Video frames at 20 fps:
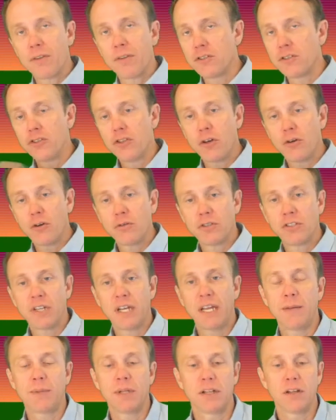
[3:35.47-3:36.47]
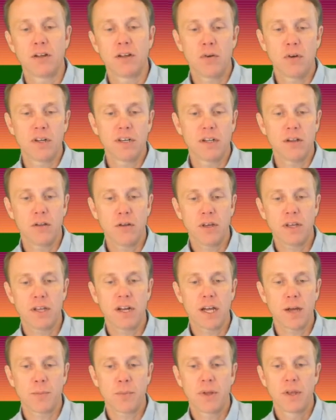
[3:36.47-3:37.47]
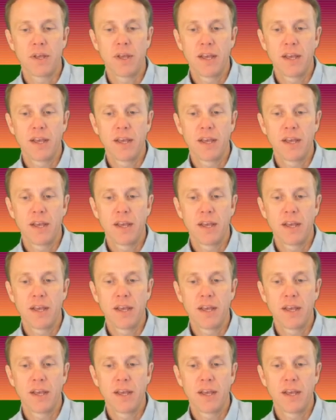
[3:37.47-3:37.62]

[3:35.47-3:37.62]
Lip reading: There's no shame in going to look it up